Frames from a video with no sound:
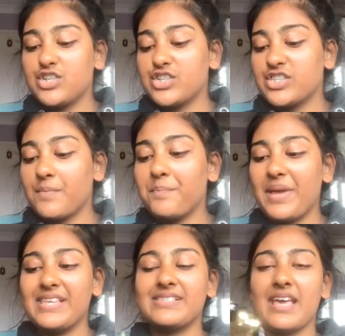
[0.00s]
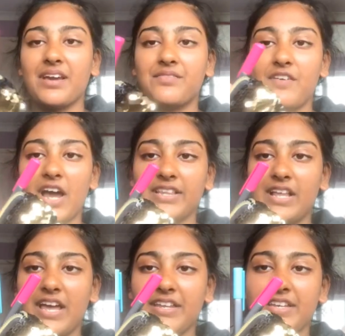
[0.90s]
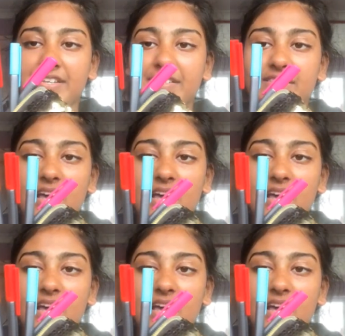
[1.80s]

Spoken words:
Just some basic fine liners